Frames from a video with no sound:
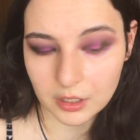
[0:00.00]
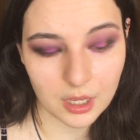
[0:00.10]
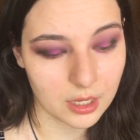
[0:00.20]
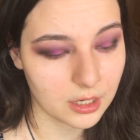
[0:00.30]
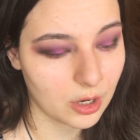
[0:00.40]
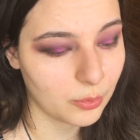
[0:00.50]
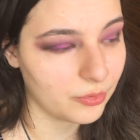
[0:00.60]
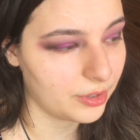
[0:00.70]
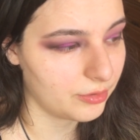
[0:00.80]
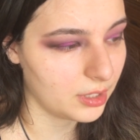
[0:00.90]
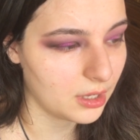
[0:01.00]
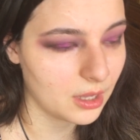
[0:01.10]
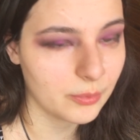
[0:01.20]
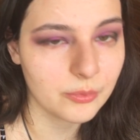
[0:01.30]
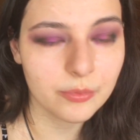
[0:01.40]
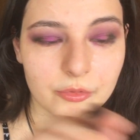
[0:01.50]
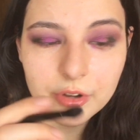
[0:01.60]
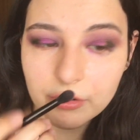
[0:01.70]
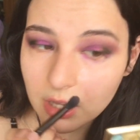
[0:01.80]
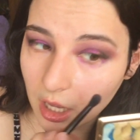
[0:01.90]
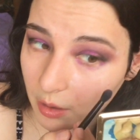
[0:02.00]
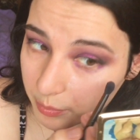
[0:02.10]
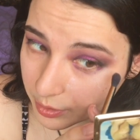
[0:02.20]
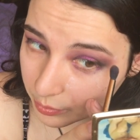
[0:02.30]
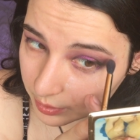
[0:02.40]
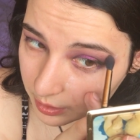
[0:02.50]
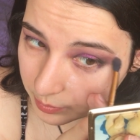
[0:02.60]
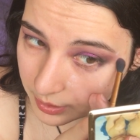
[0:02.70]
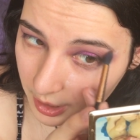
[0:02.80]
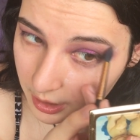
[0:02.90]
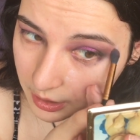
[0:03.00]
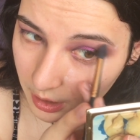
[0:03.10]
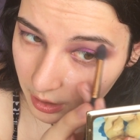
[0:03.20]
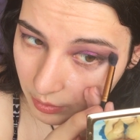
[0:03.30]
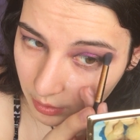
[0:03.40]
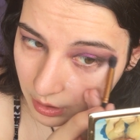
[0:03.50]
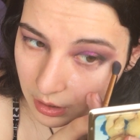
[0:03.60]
Yeah, now I'm very happy with the blend now.